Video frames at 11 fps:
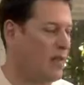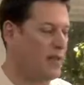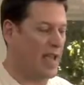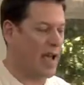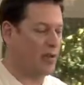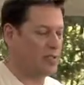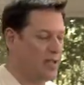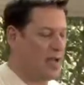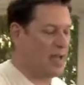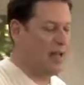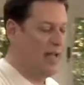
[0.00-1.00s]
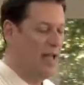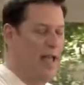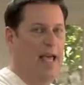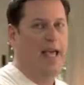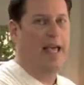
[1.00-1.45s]
on the outside.
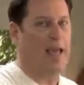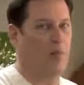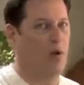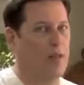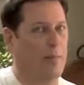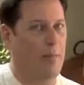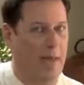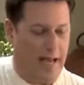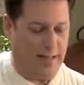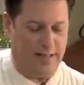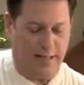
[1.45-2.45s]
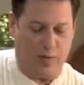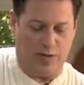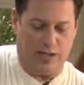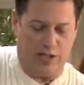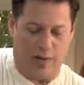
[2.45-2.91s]
And one of the main
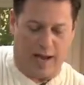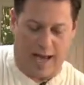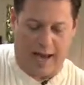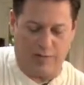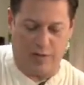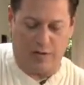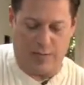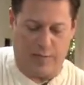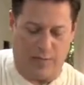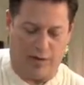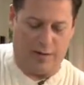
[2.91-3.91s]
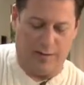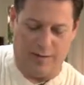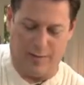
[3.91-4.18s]
secrets that you have to remember,